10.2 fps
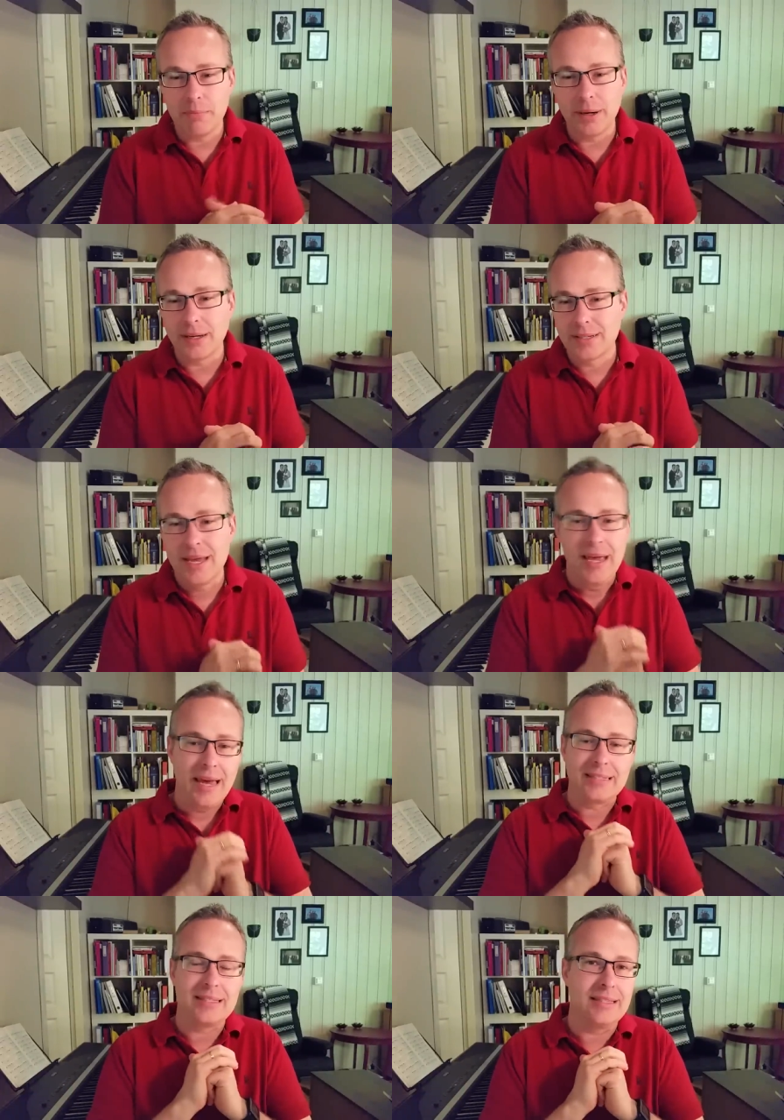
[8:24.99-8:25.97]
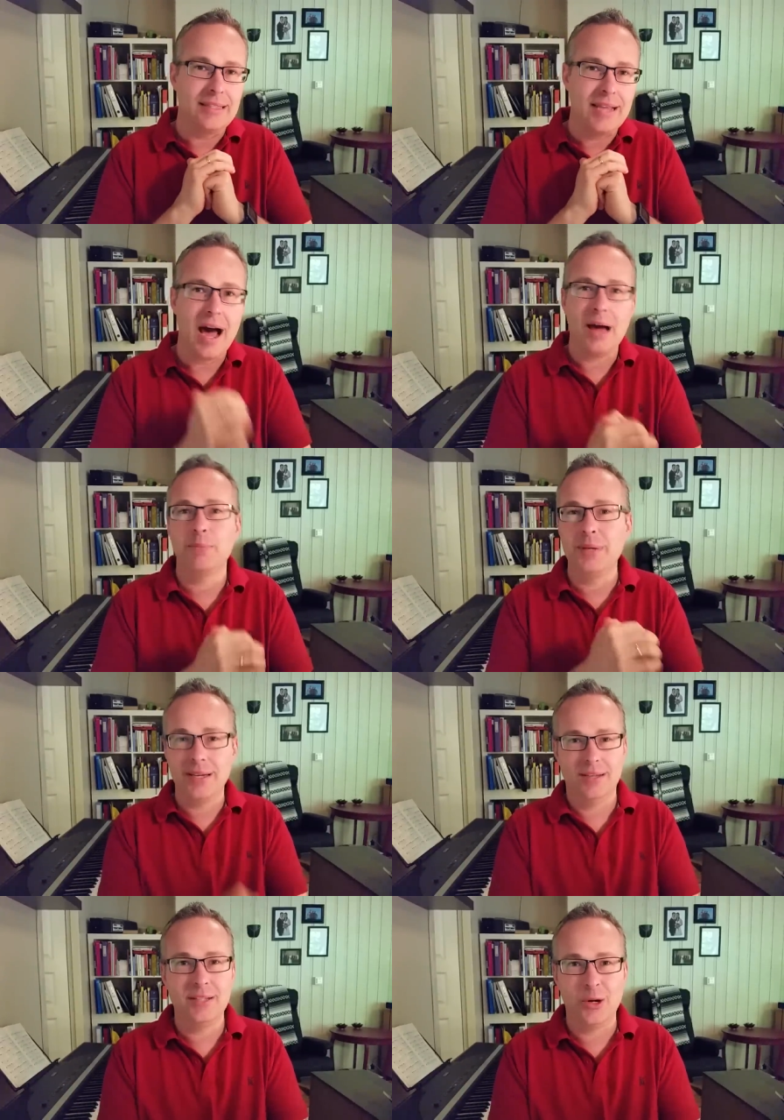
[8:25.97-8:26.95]
But it's not
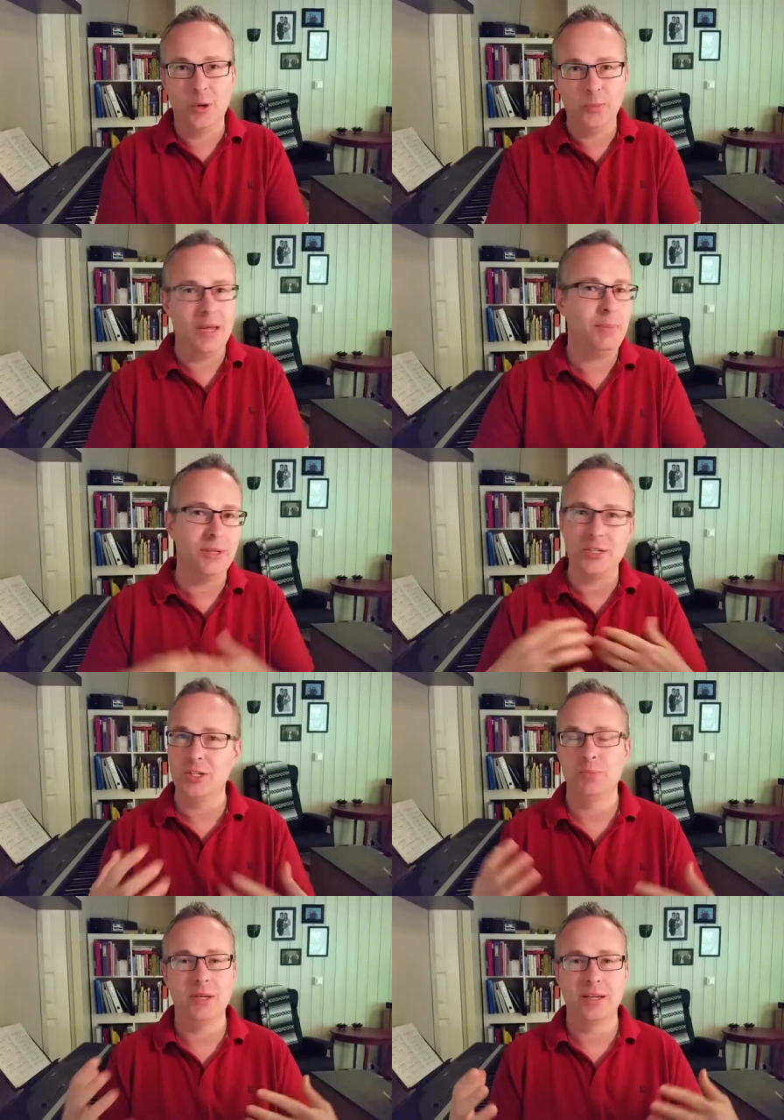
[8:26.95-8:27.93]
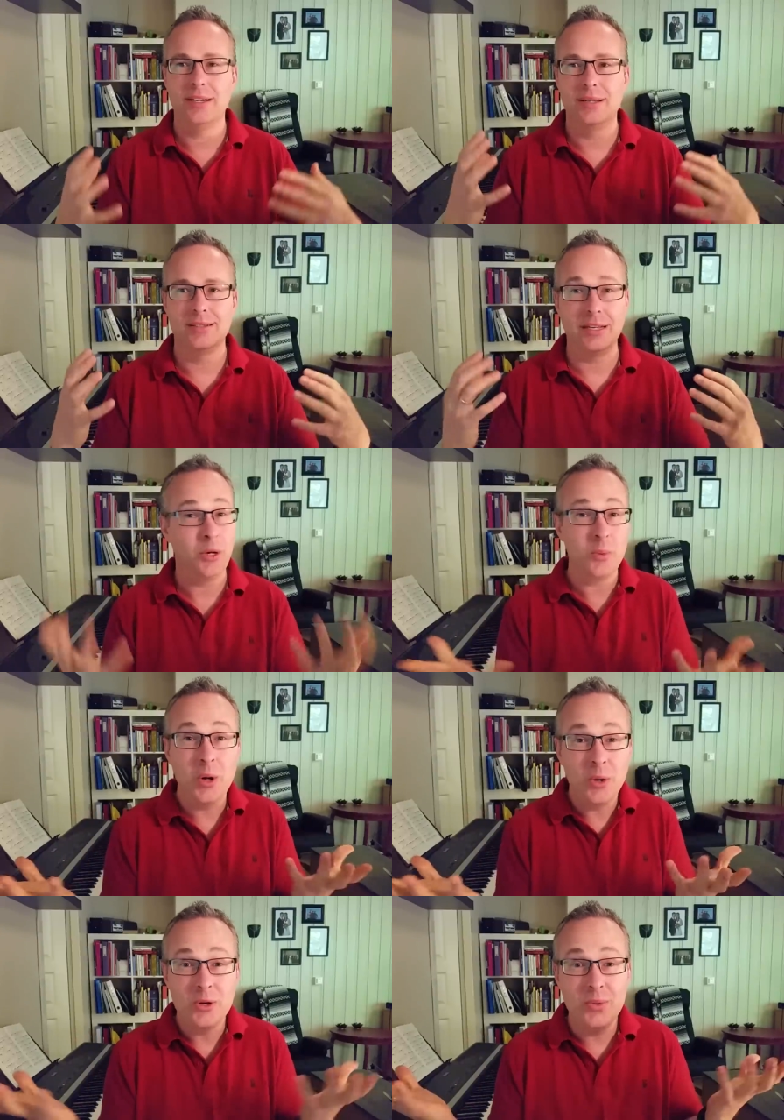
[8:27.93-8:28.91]
because they're cold people. It's just because they don't
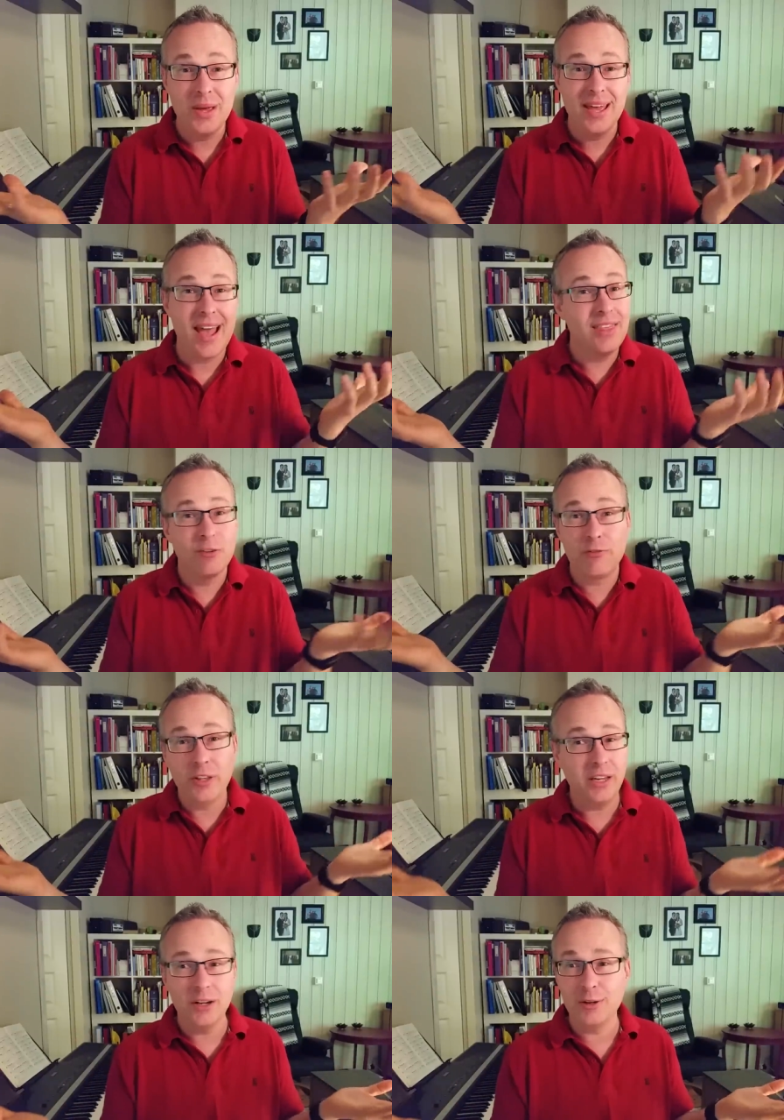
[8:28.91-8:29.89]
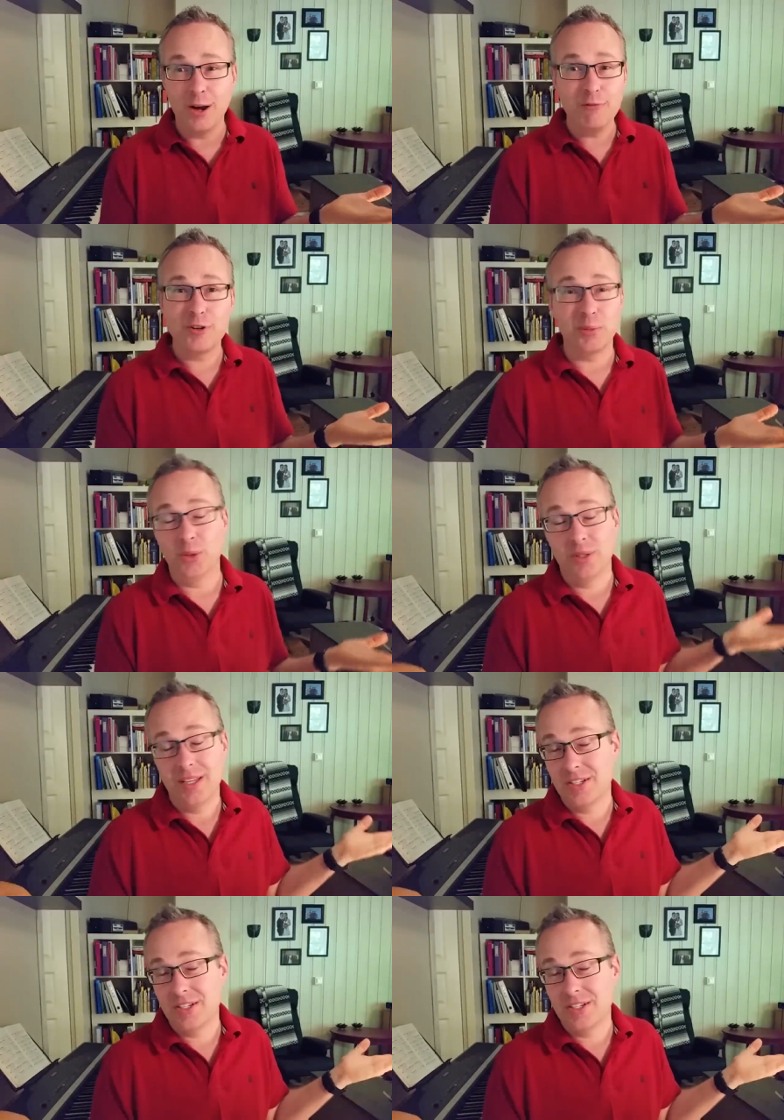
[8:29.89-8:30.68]
know you and they're feeling uncomfortable.